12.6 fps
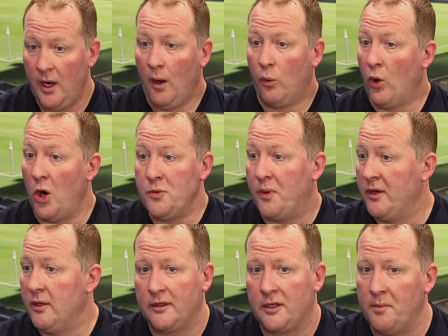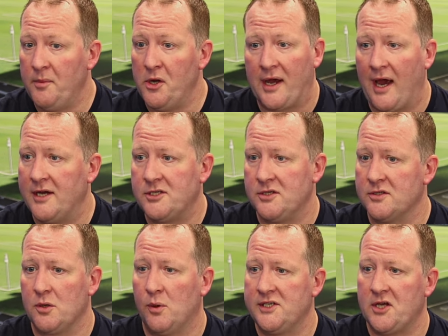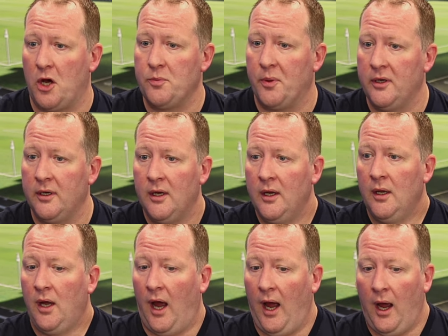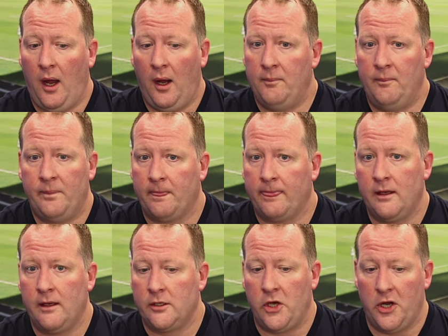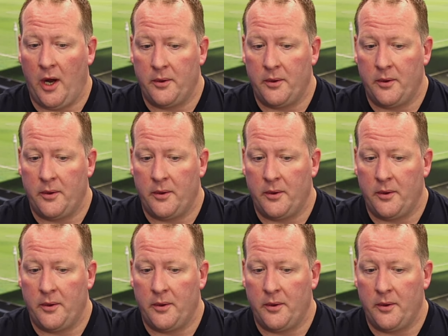we're open. Communication's always open. I've